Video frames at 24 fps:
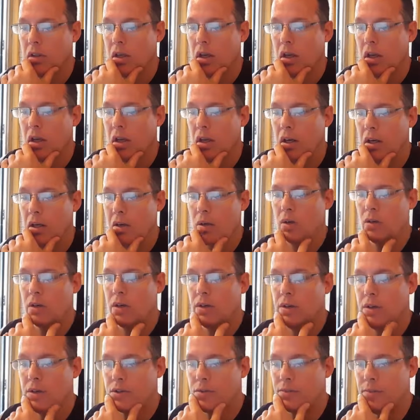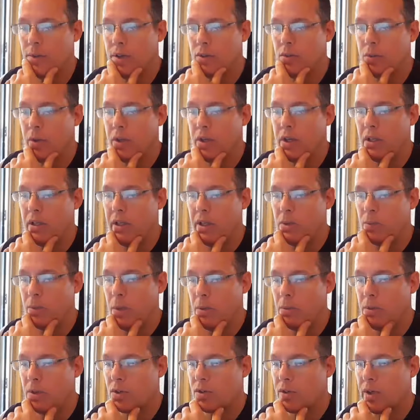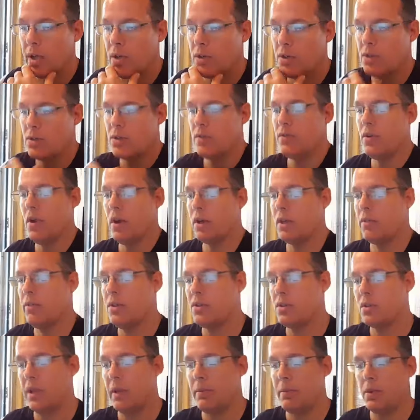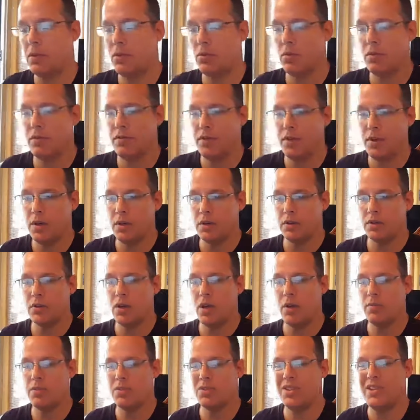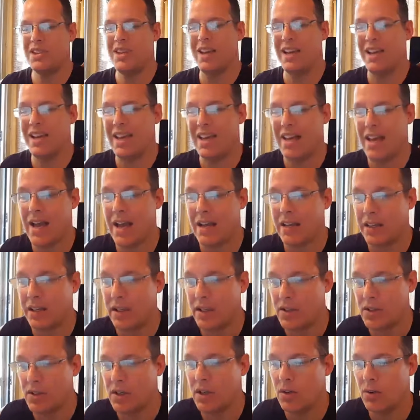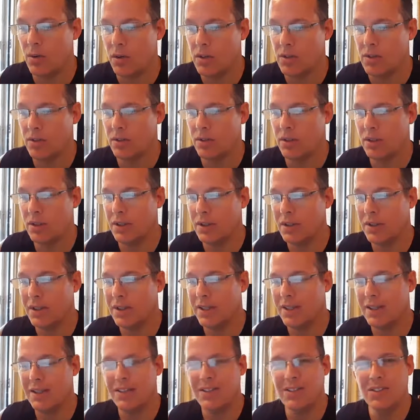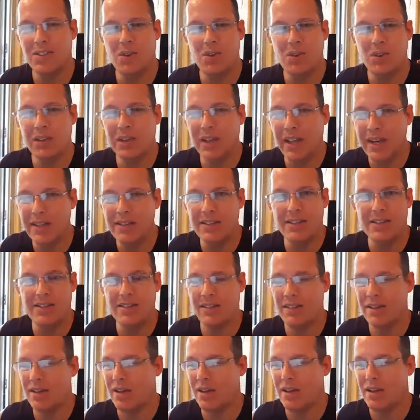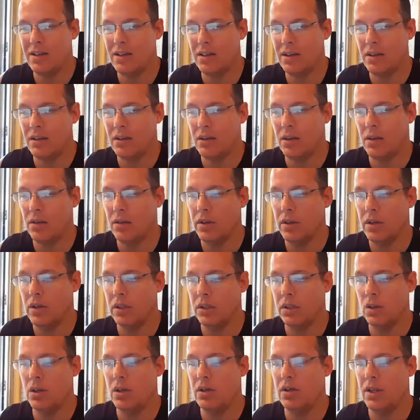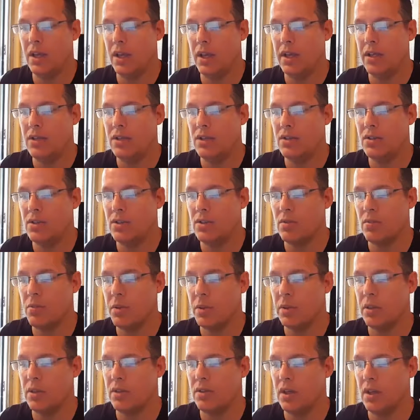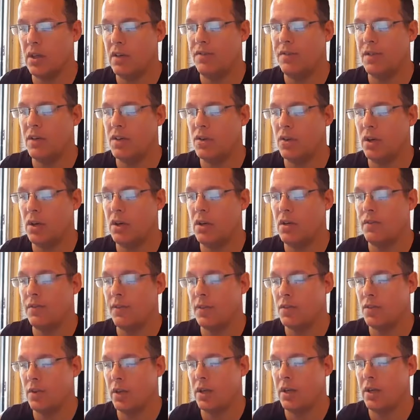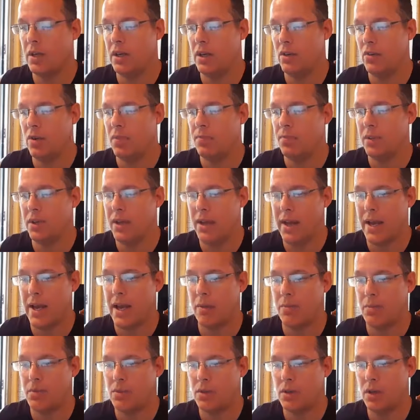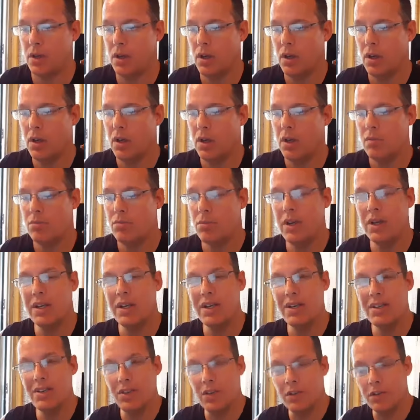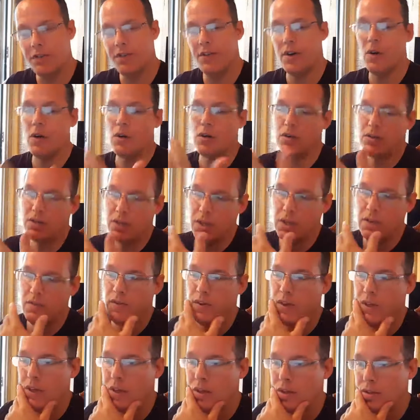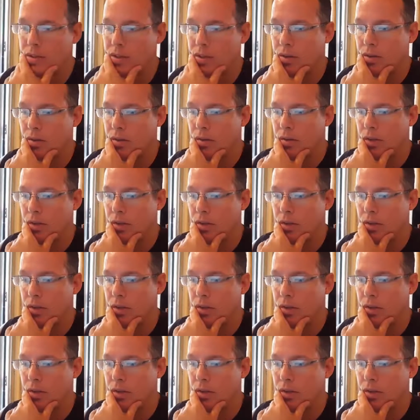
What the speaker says: Earlier this month, Wikileaks published thousands of documents claiming to reveal top CIA hacking secrets. Don't like the CIA, do you? Now, including the agency's ability to infiltrate encrypted apps, break into your phones, TVs,